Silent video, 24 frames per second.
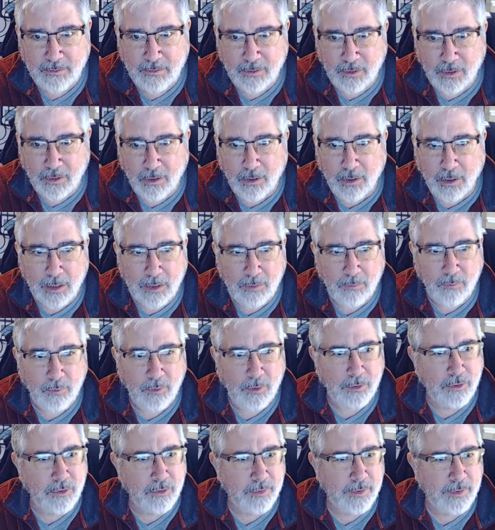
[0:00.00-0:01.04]

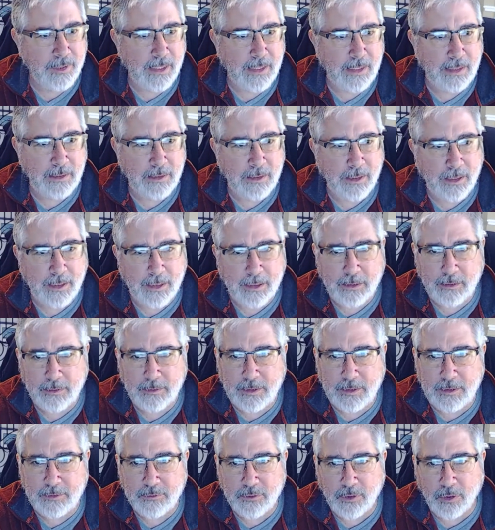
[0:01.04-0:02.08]
Hollywood creating like
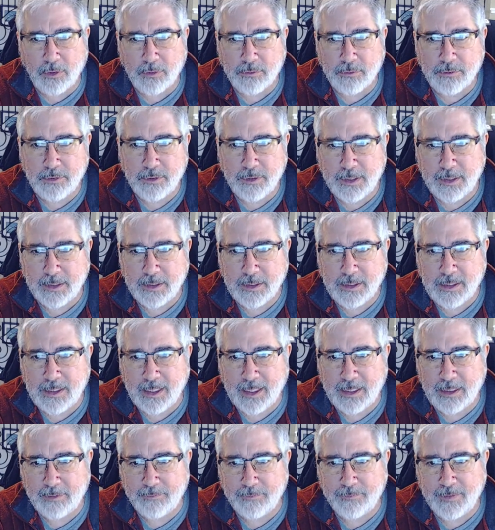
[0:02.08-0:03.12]
these alternate
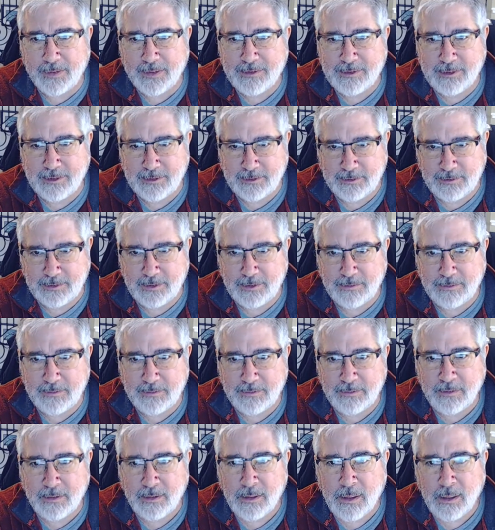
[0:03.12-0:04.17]
kind of existence.